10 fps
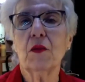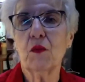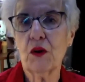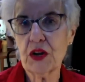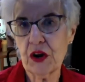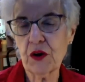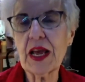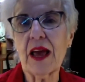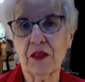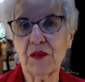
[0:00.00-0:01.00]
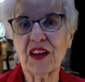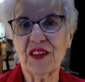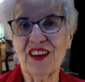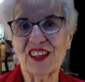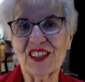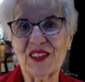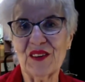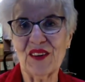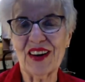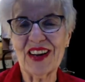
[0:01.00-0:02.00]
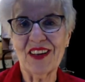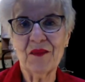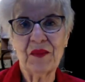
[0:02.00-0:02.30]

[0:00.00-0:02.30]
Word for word: where you're gathering their story.